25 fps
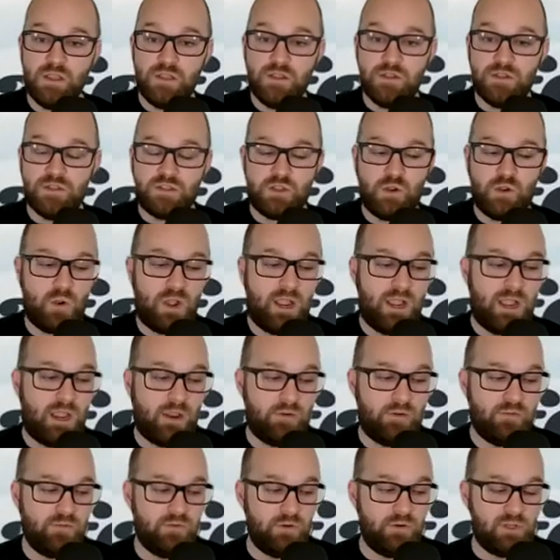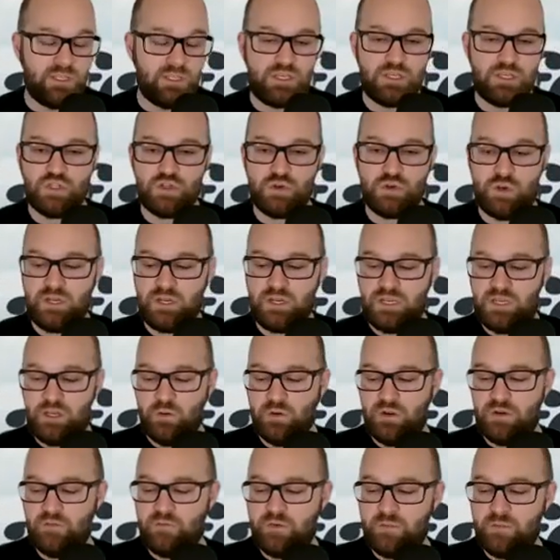So I really enjoyed
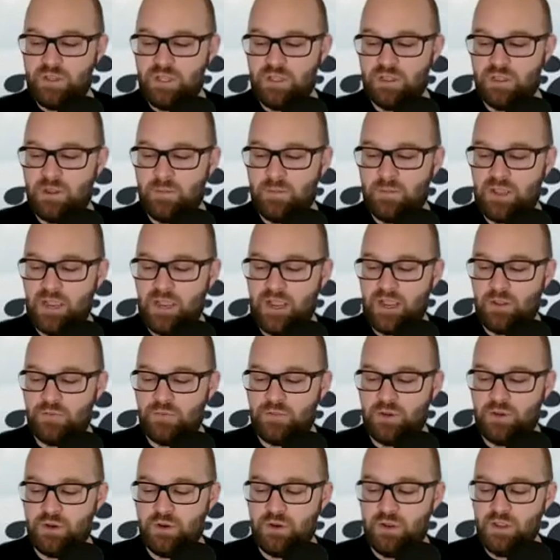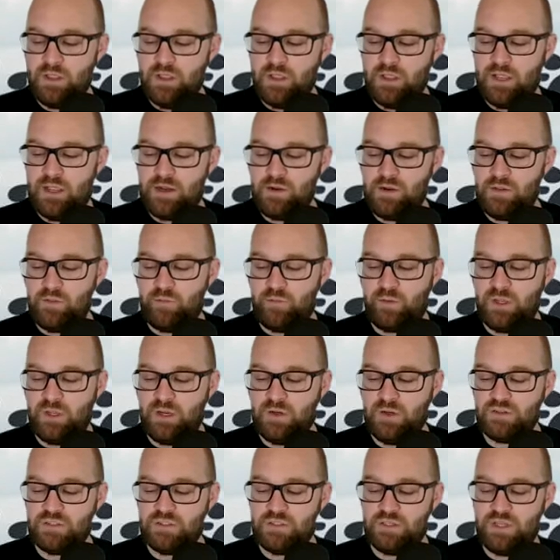hearing from the alumni out there. I know the
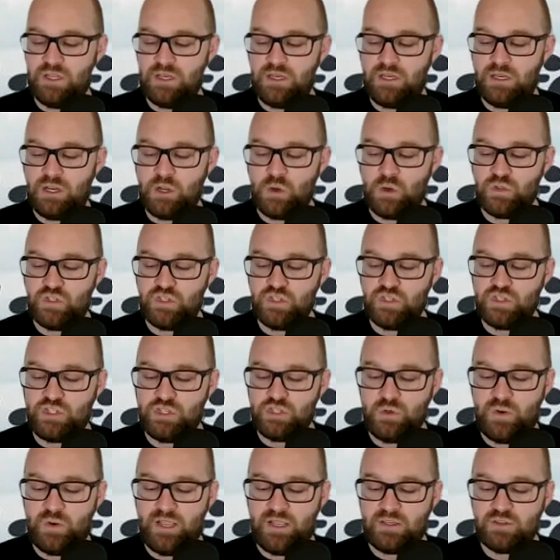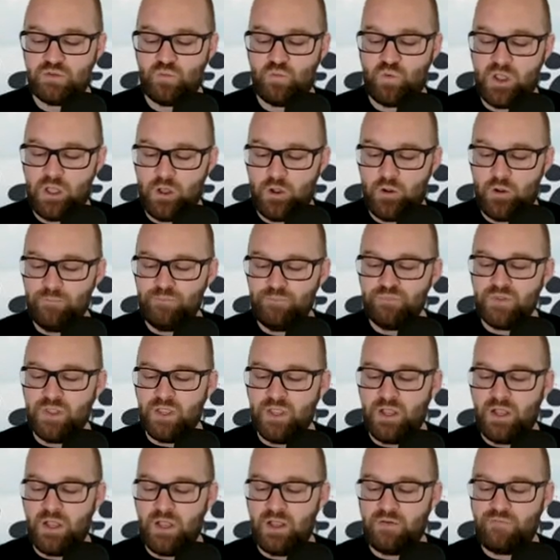players and the coaches do as well.
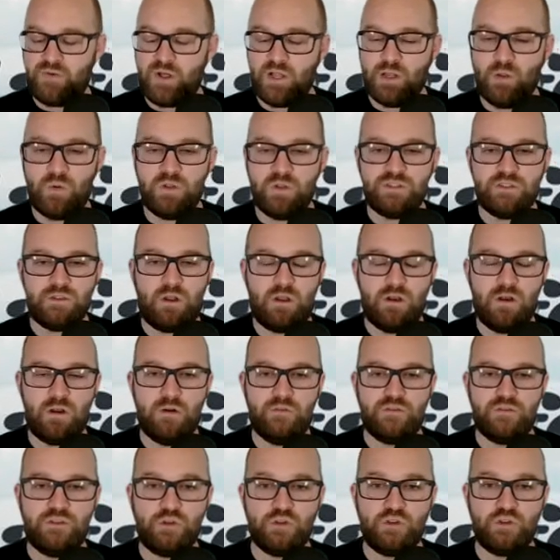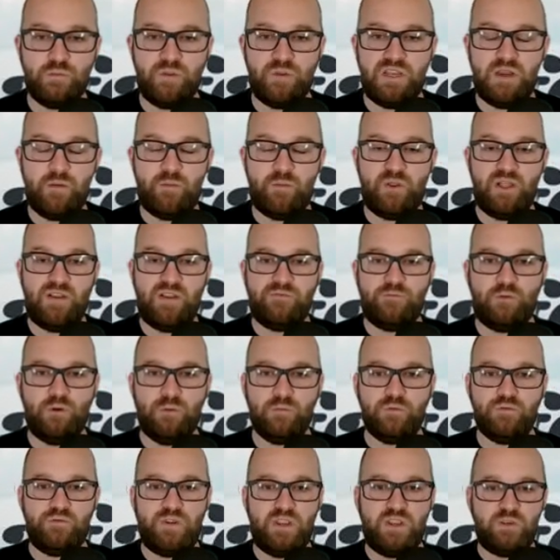Follow us on our social media
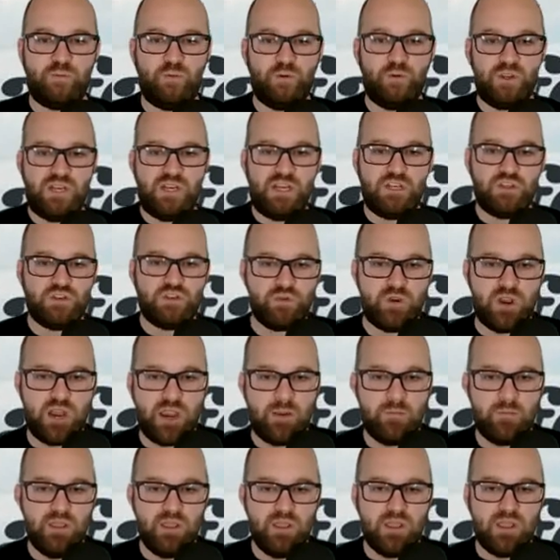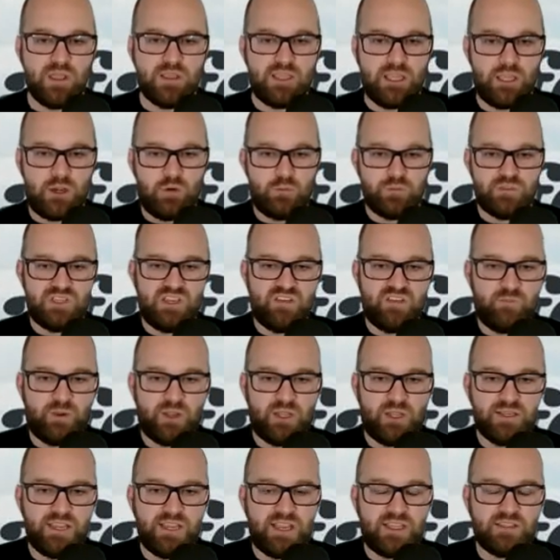platforms, Facebook and Instagram, Get Home Safe
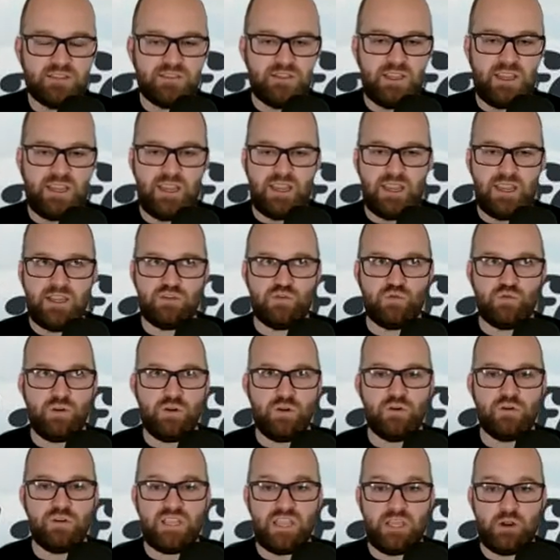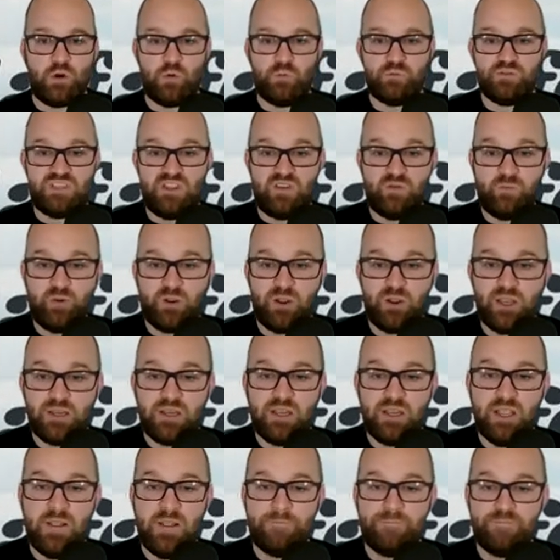Podcast, and Twitter, Get Home Safe Pod.
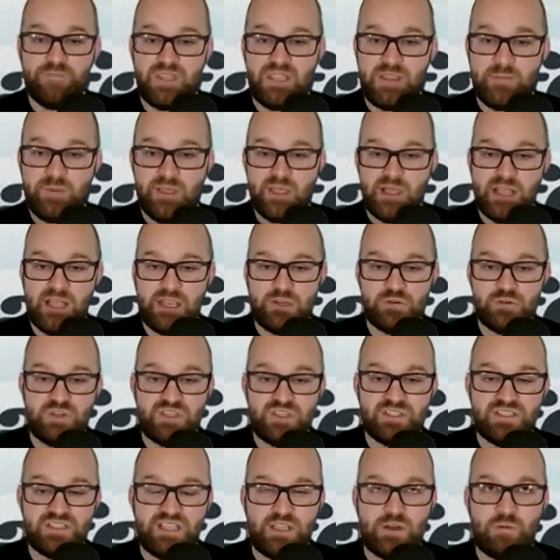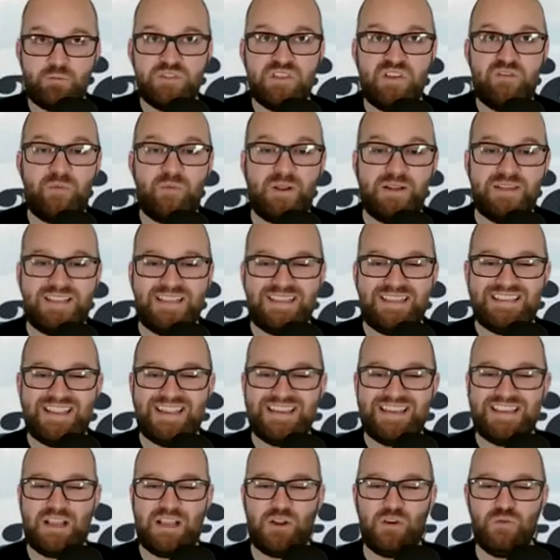Email address,
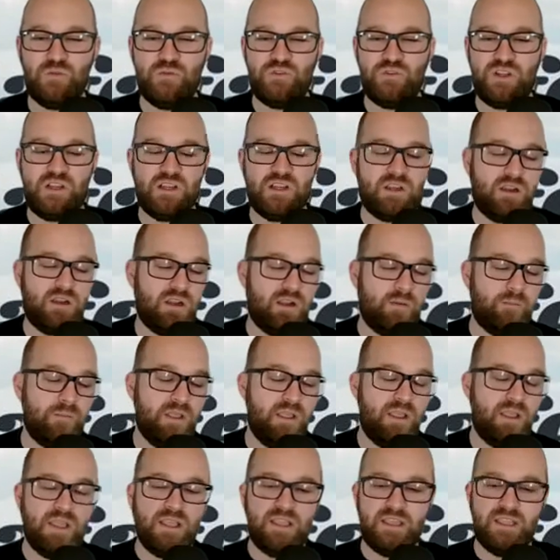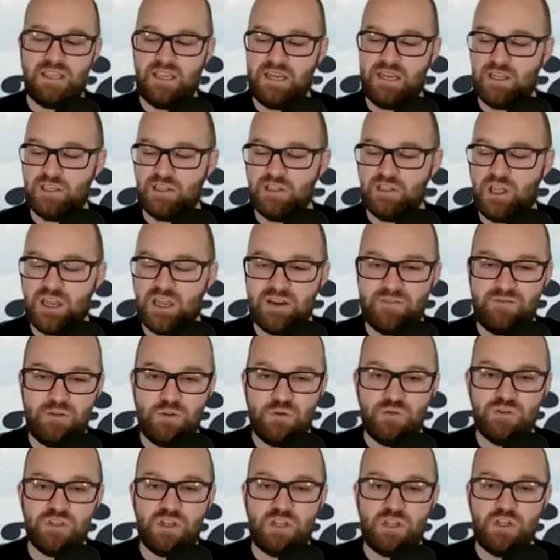gethomesafepodcast@yahoo.com. Getting a lot of
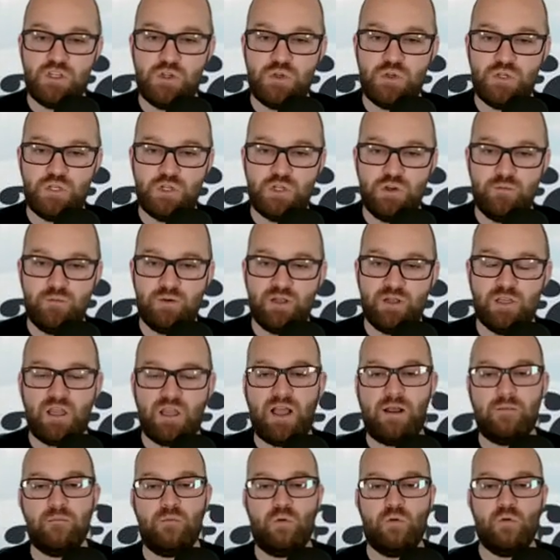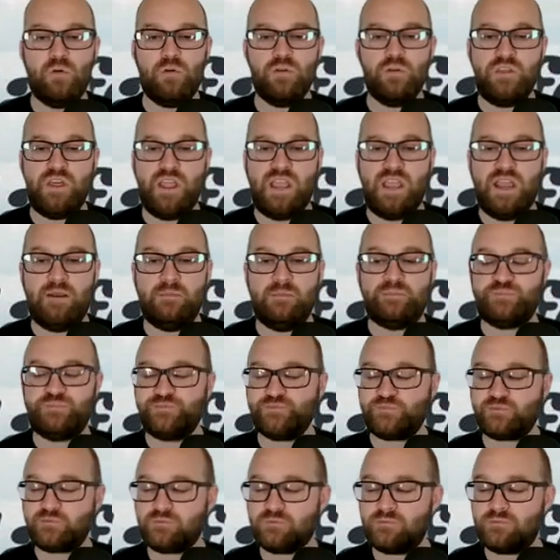views on YouTube, a lot more than
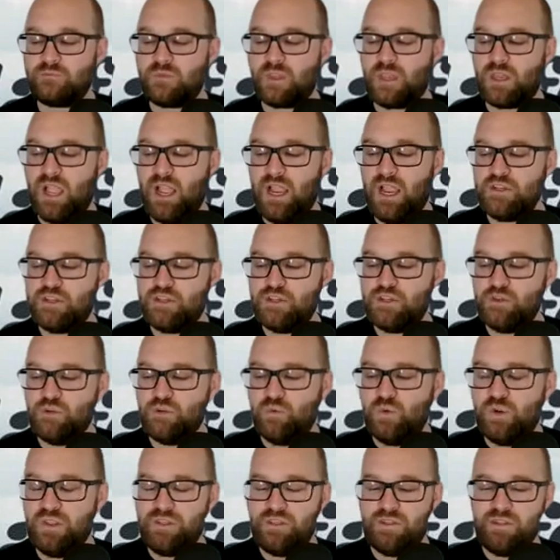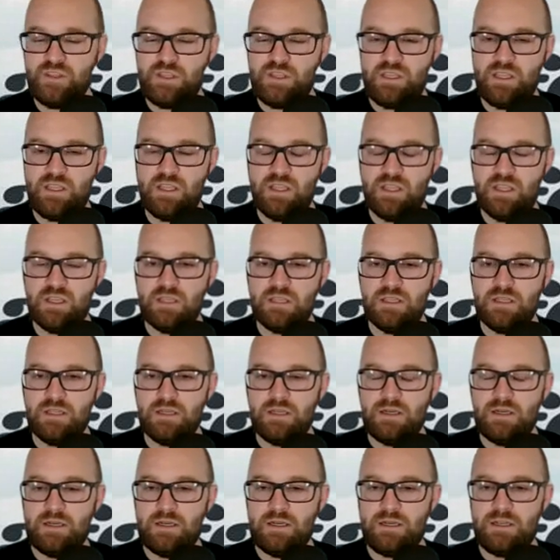I do with the
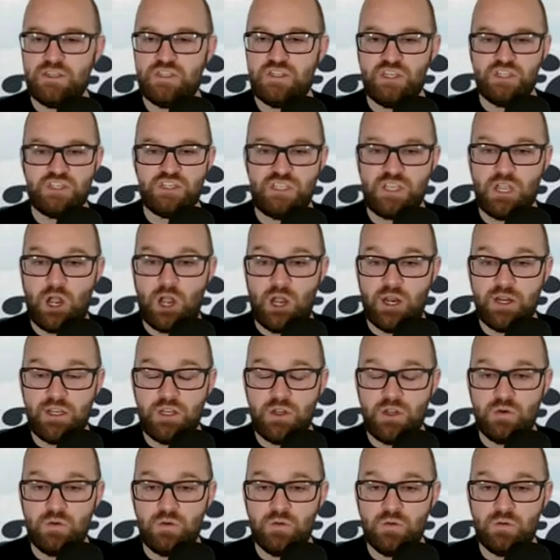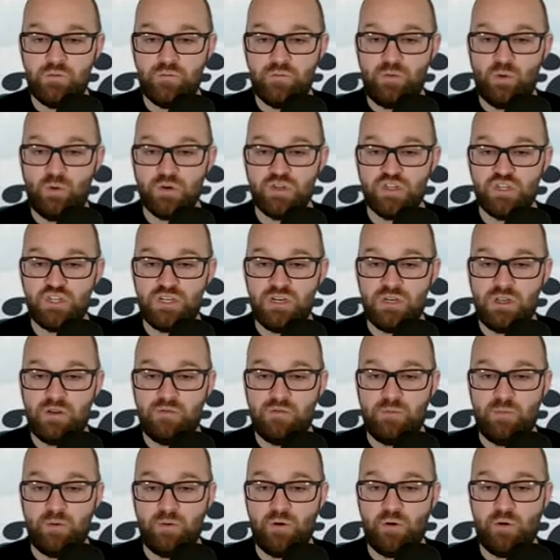just the audio portion of
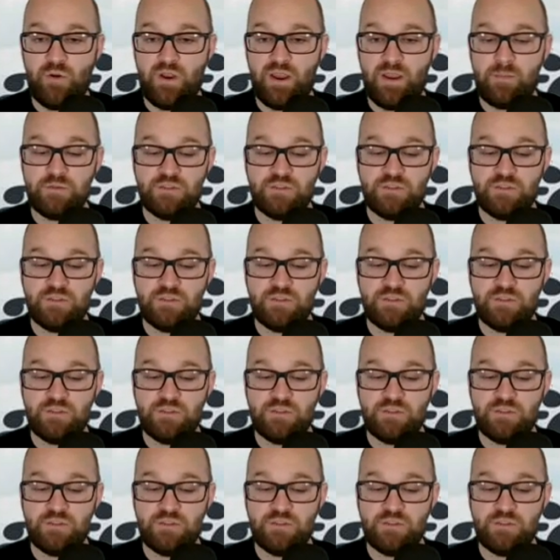the program.